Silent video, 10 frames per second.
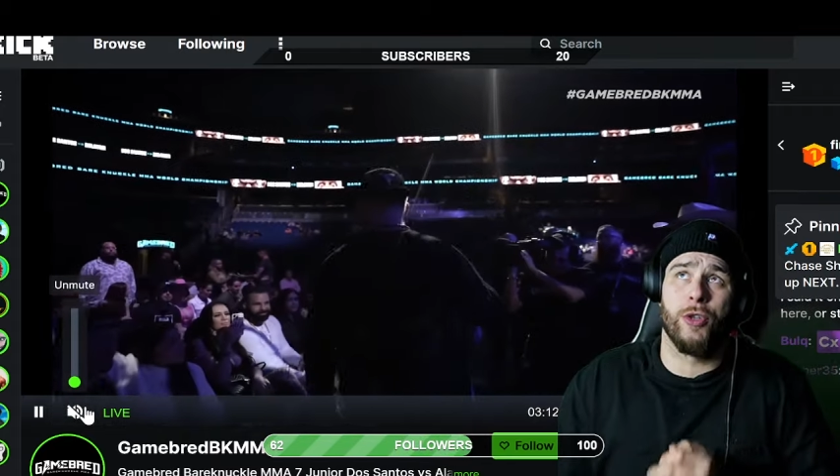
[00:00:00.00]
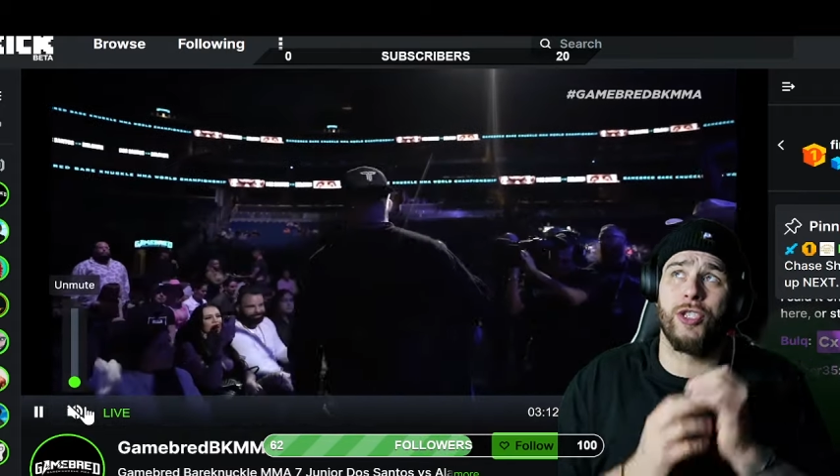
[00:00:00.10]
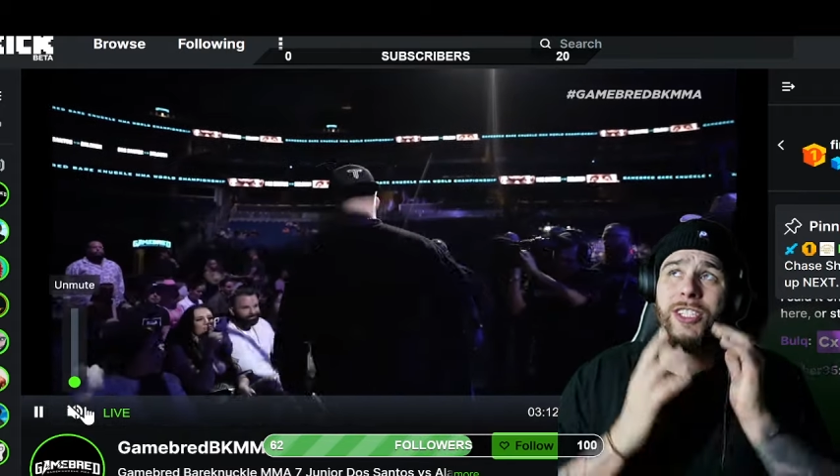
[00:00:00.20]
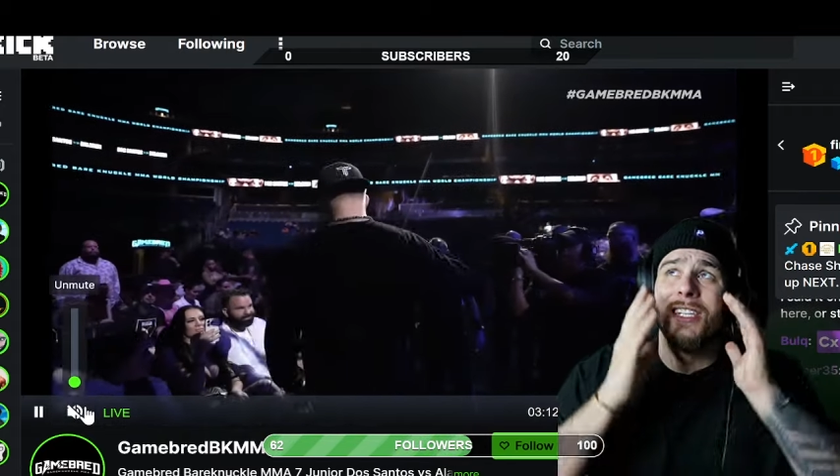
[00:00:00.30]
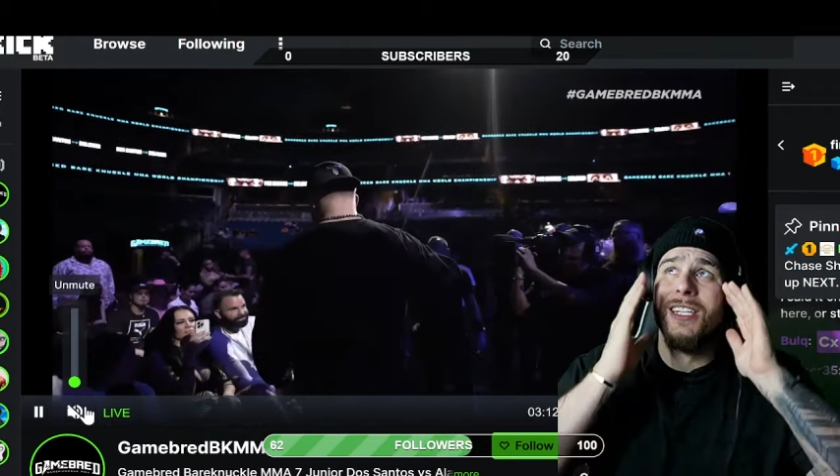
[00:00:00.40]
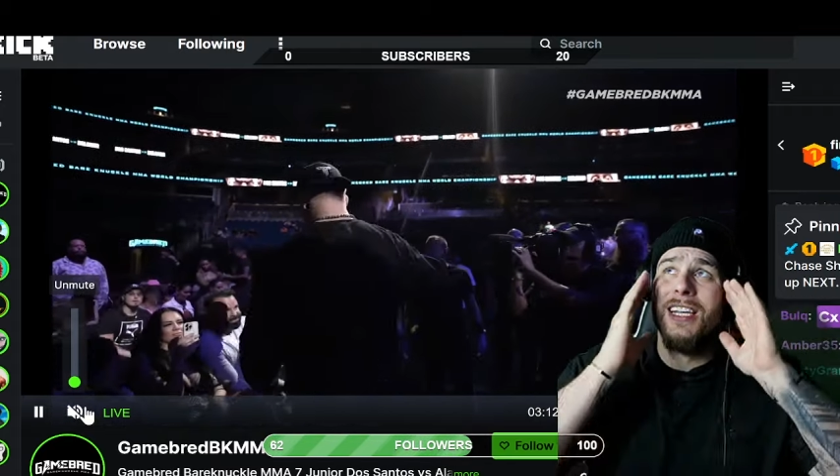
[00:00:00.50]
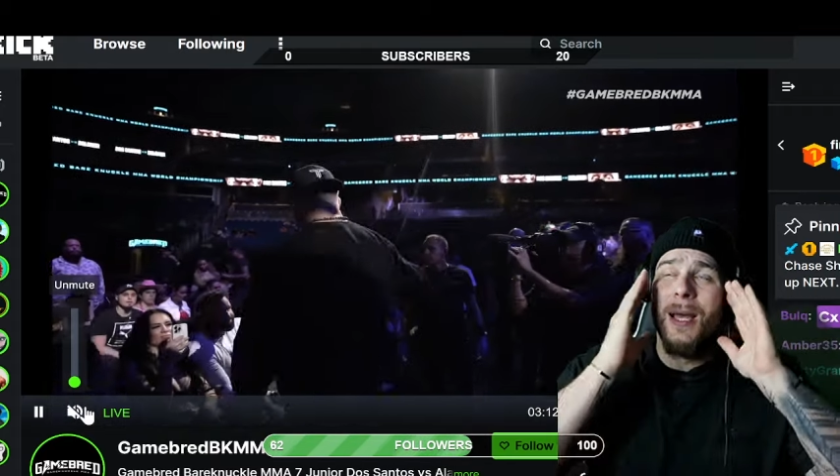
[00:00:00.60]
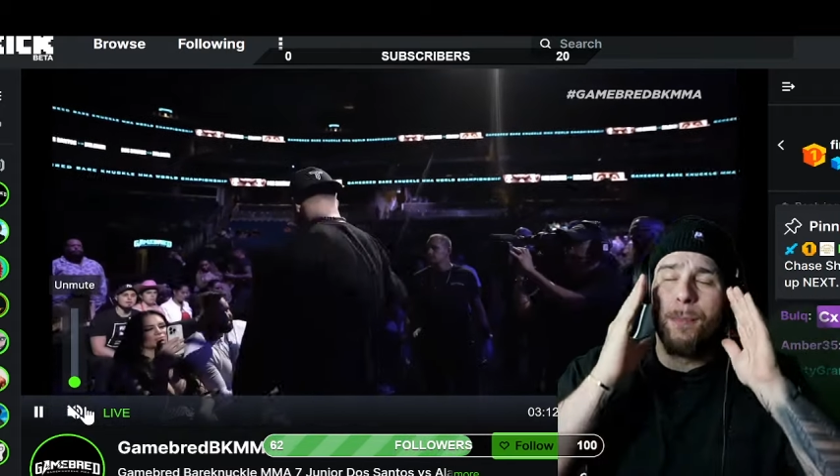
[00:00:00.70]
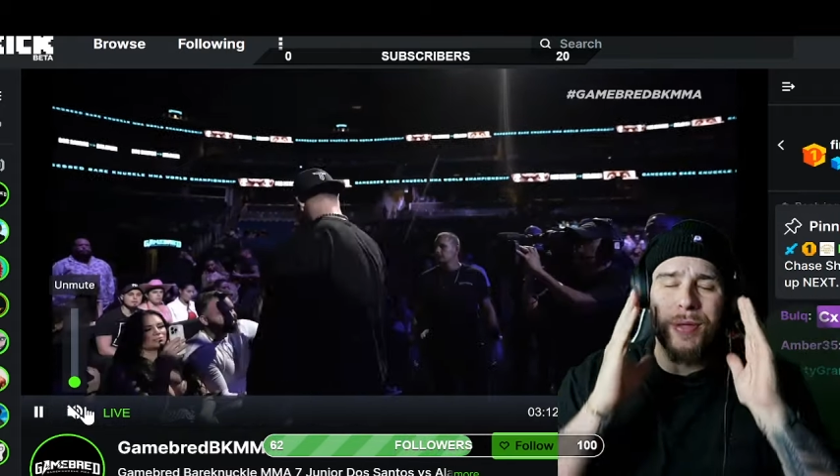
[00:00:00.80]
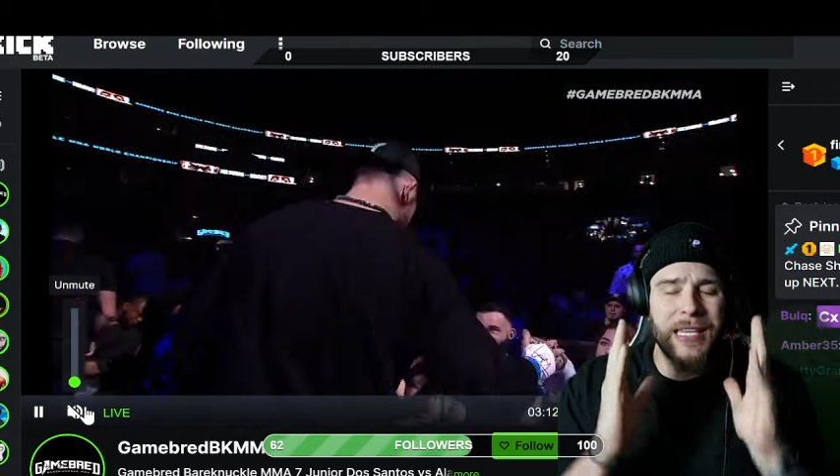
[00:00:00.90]
Just
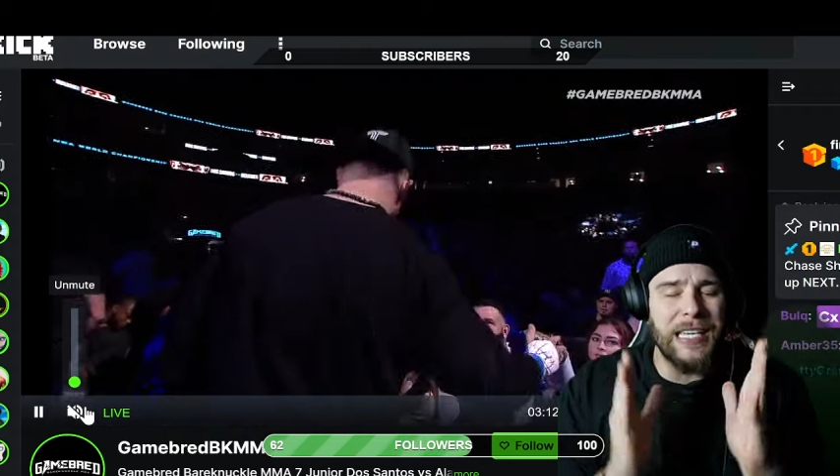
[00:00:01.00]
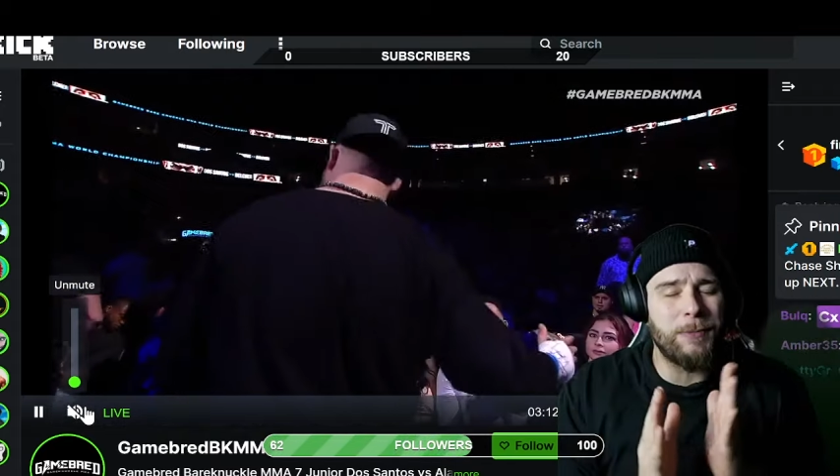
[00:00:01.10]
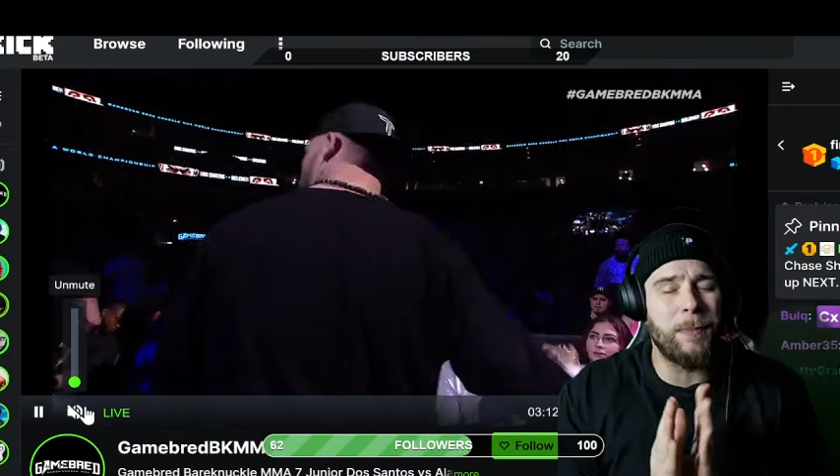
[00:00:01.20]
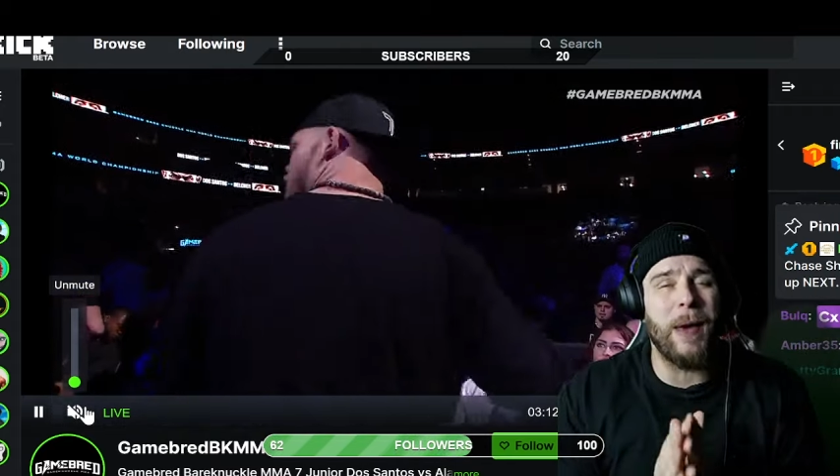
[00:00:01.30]
please be